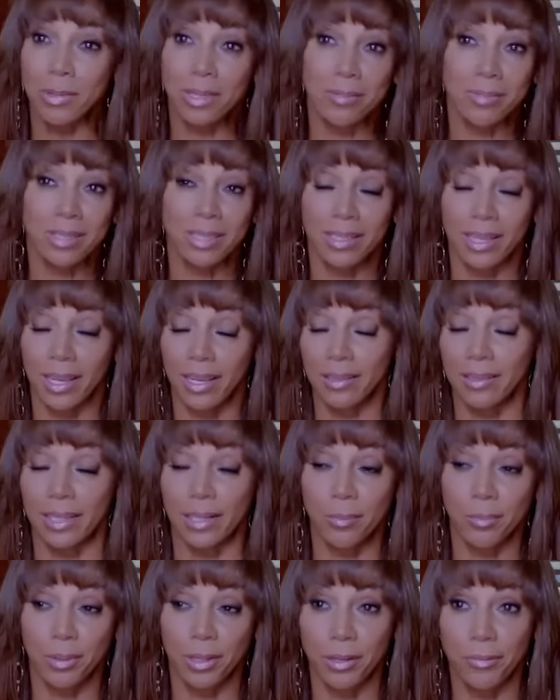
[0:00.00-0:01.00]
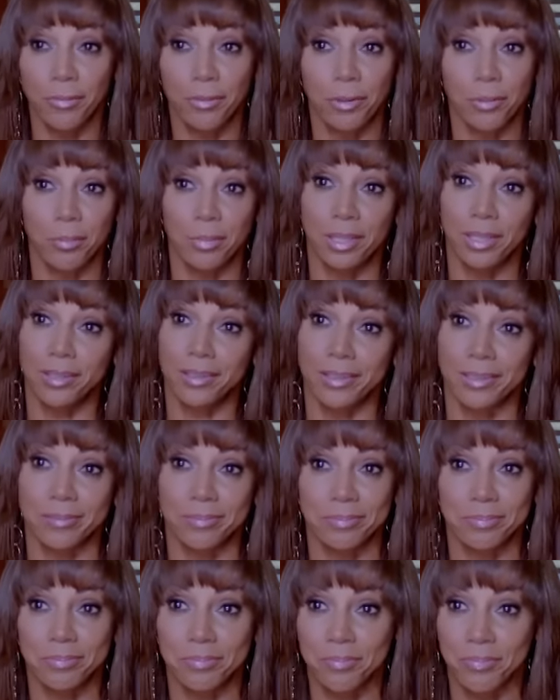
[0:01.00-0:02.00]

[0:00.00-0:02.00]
with him tonight, let him pay for the meal, and